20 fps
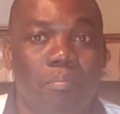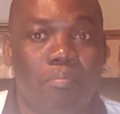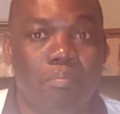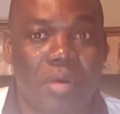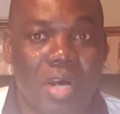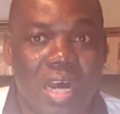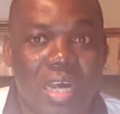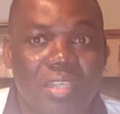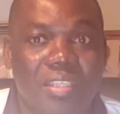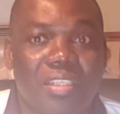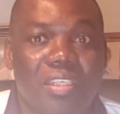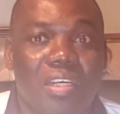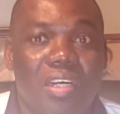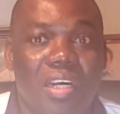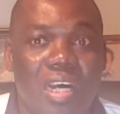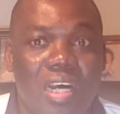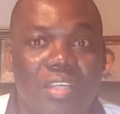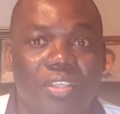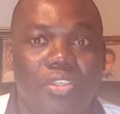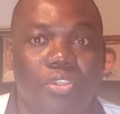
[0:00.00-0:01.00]
passed
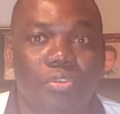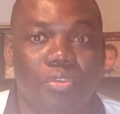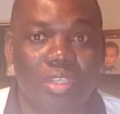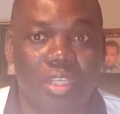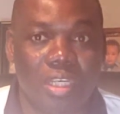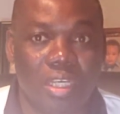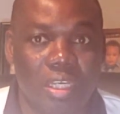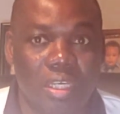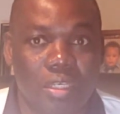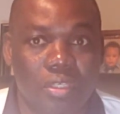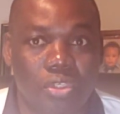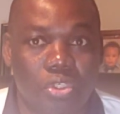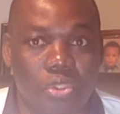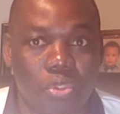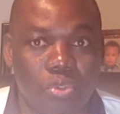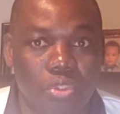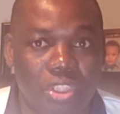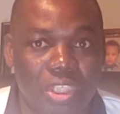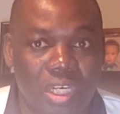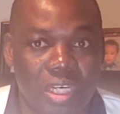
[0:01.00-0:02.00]
us to the
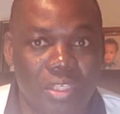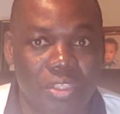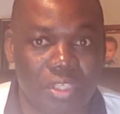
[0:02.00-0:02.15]
Social